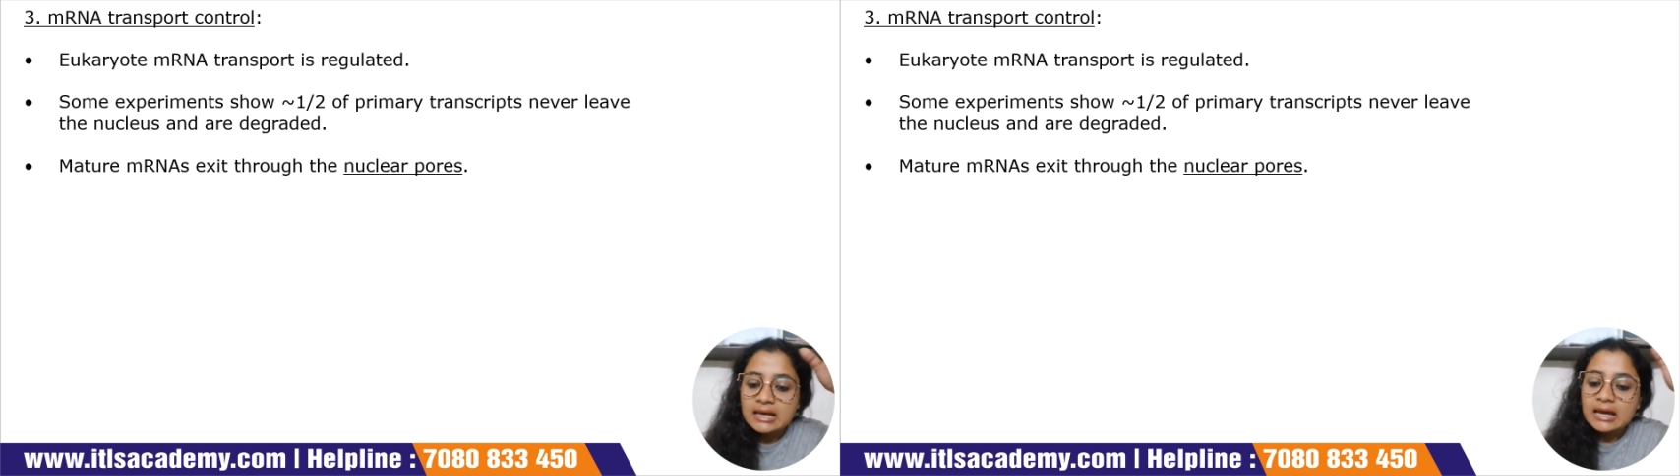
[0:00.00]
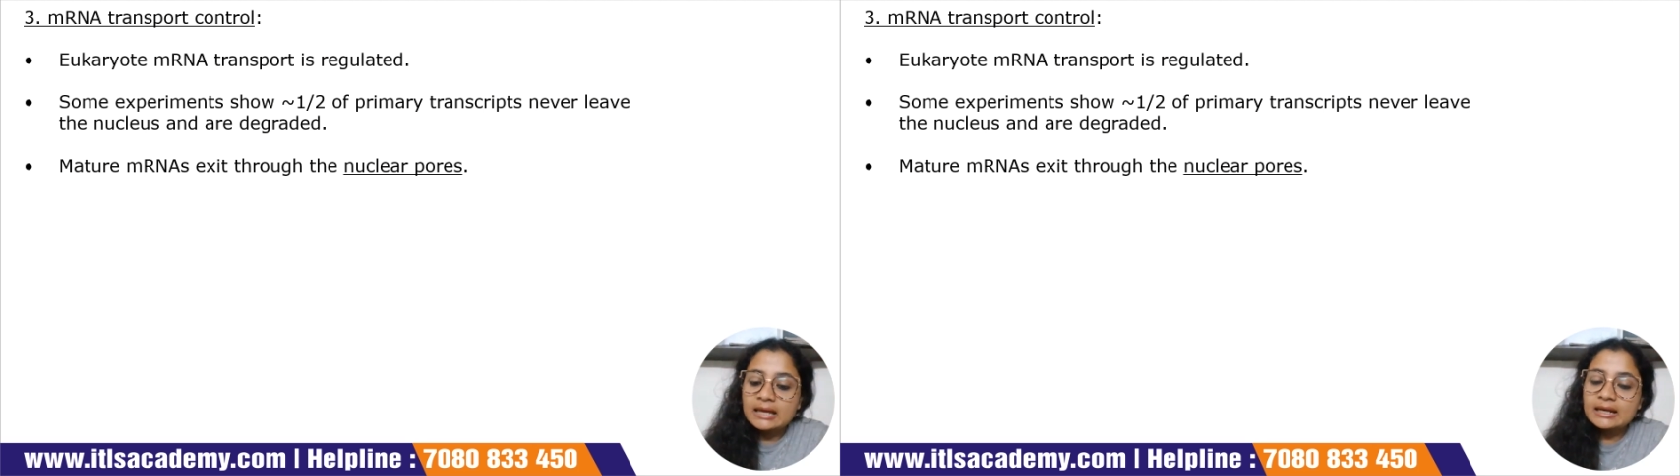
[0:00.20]

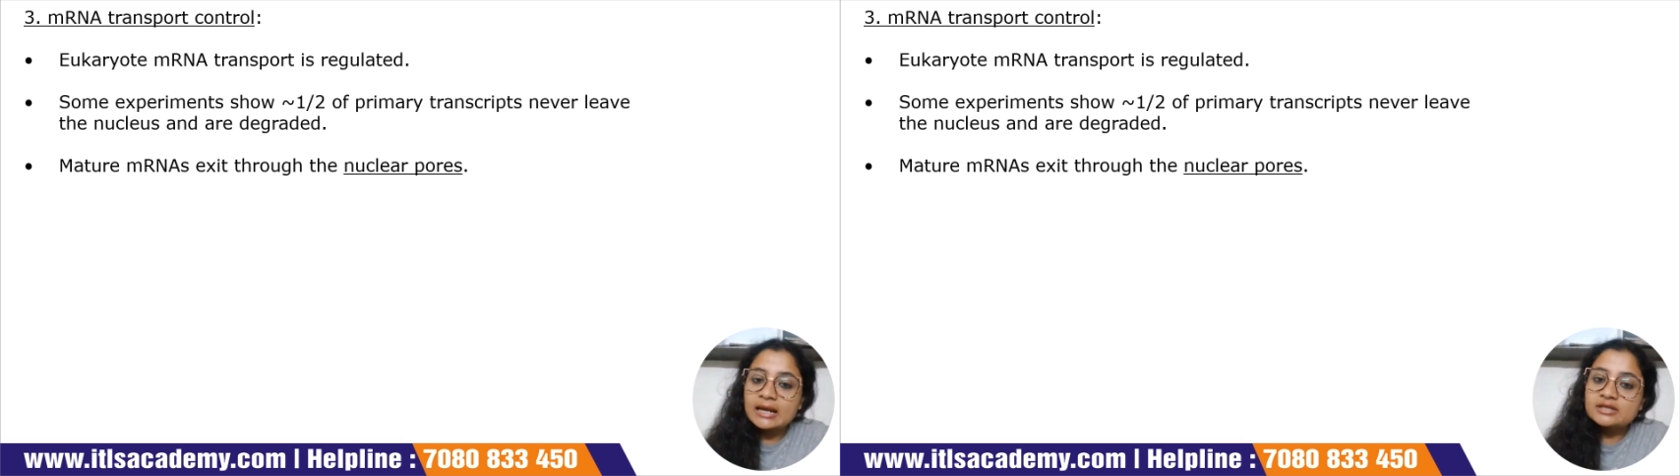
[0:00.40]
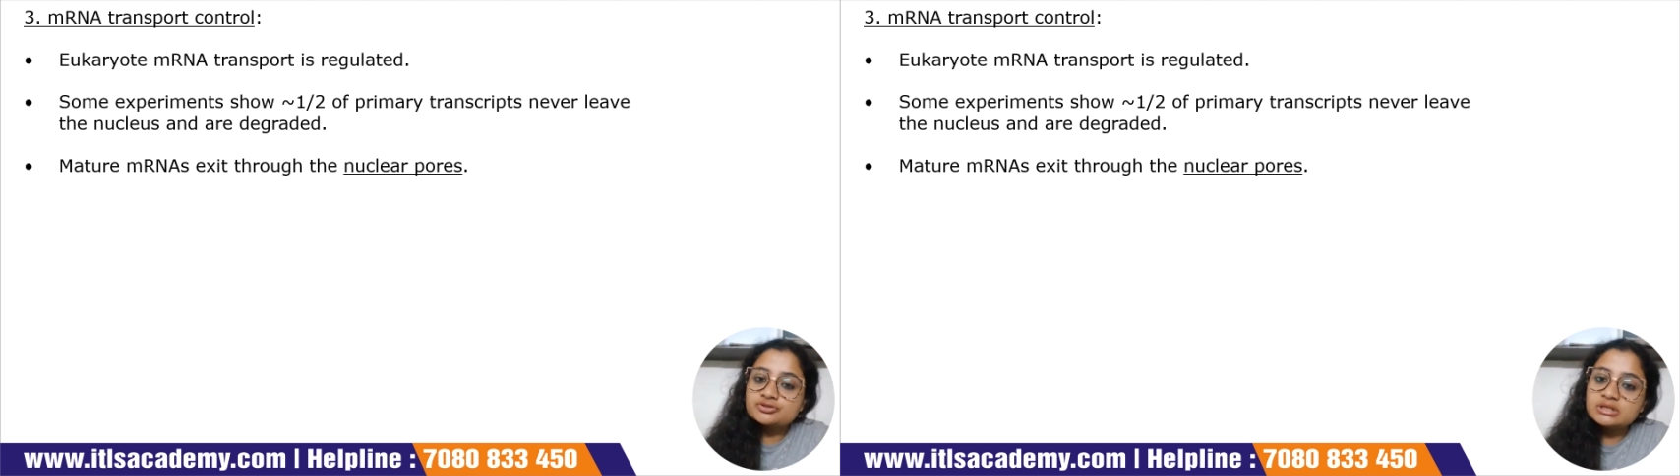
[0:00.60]
and
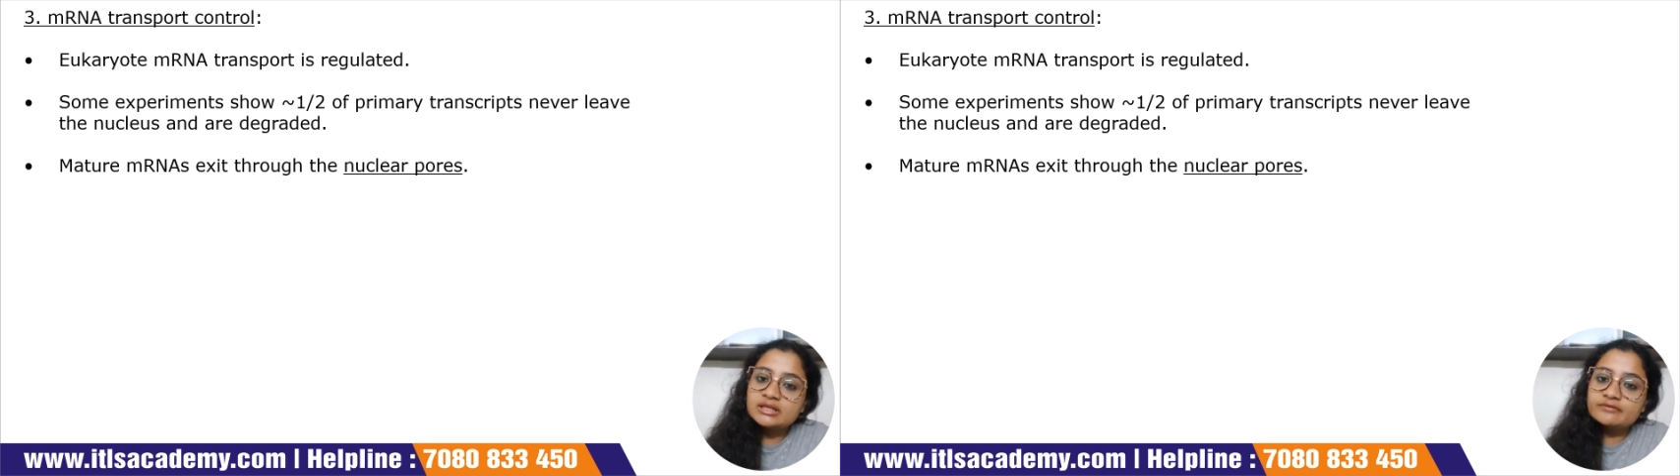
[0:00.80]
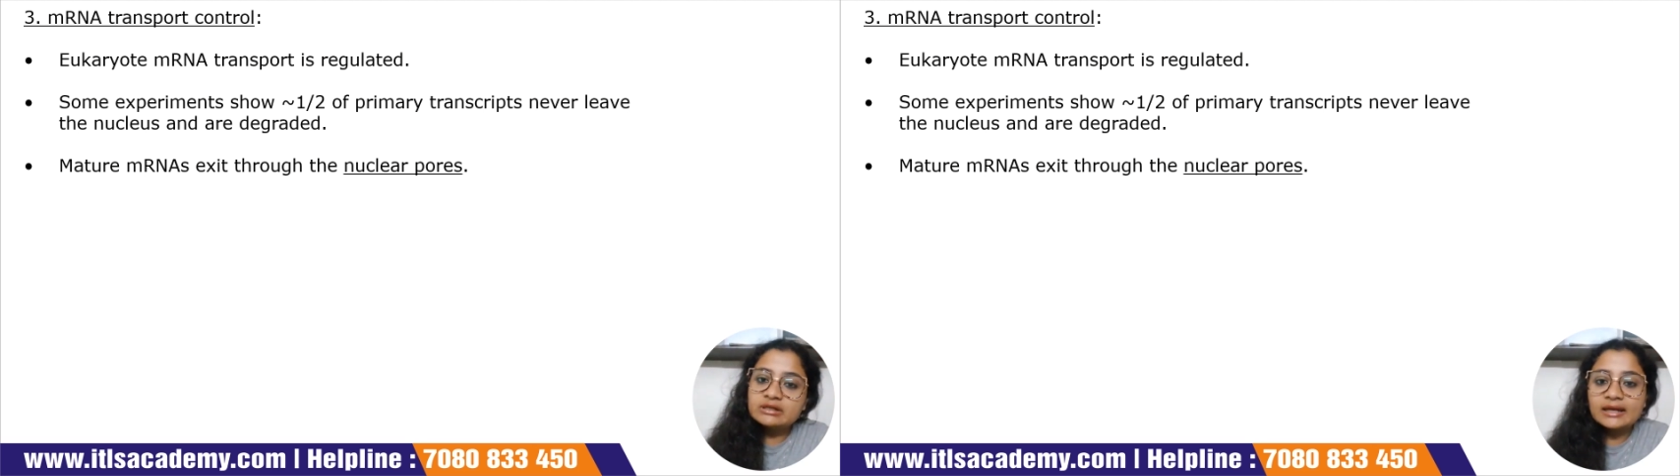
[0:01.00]
gradually
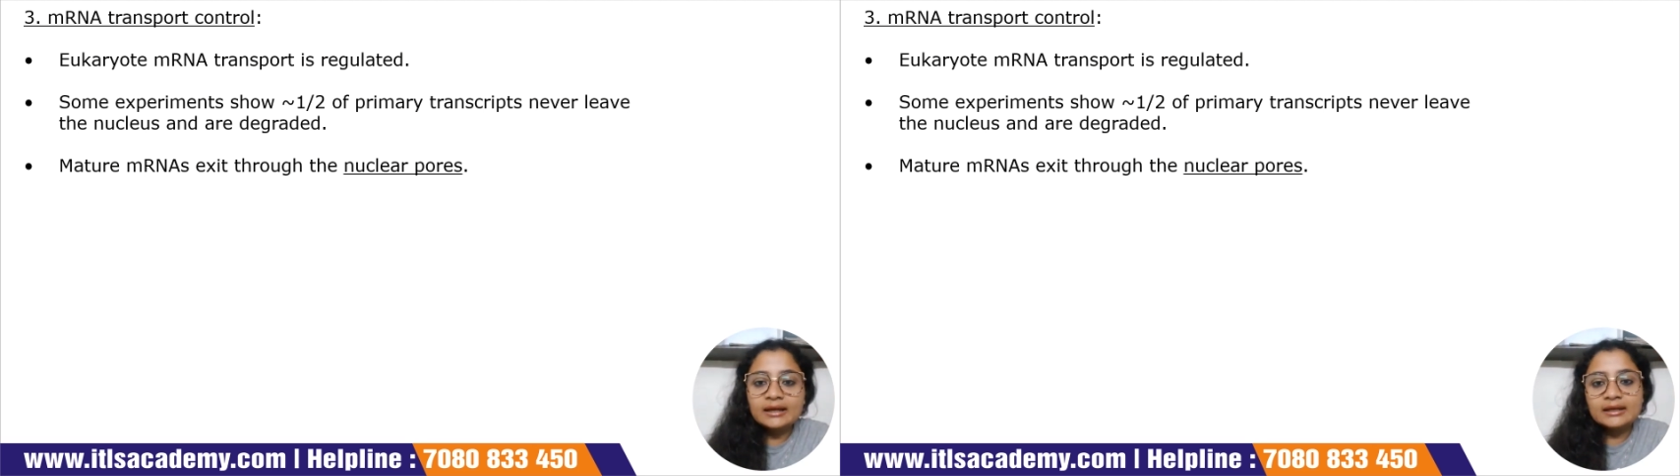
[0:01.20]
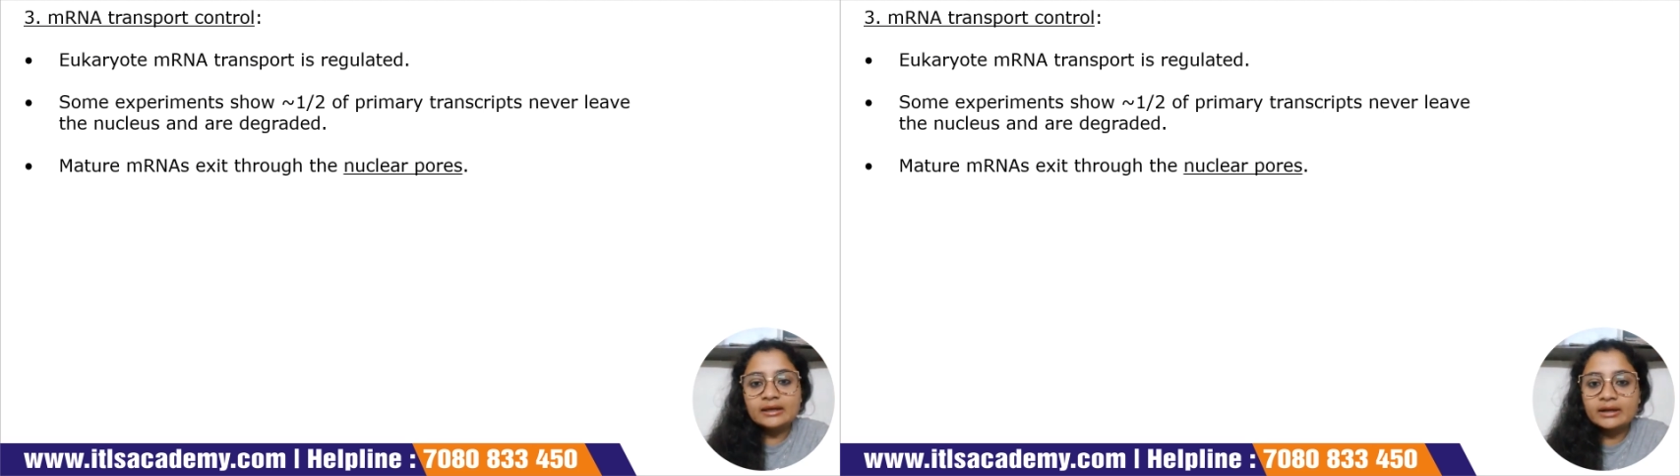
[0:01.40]
they will
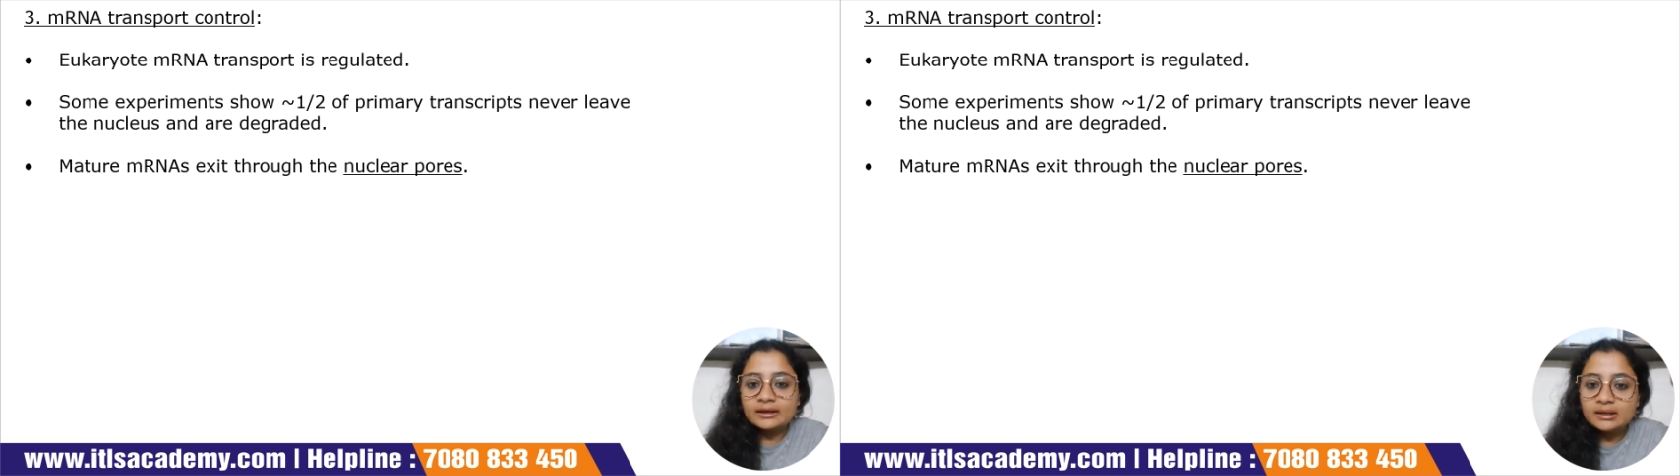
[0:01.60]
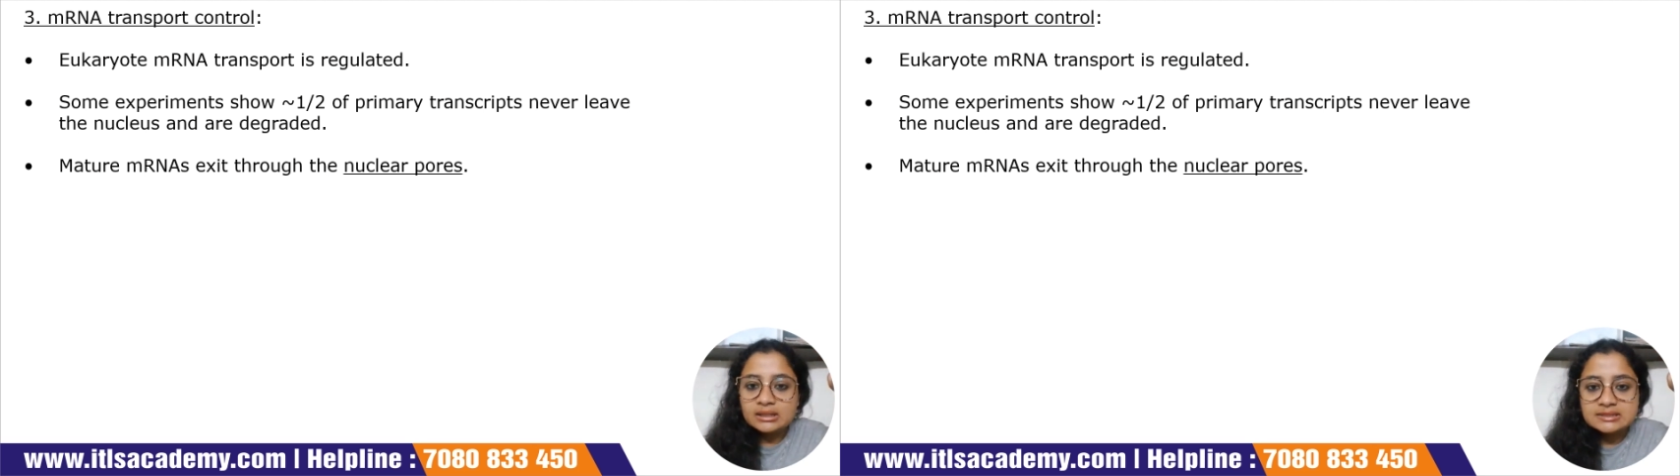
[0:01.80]
get degraded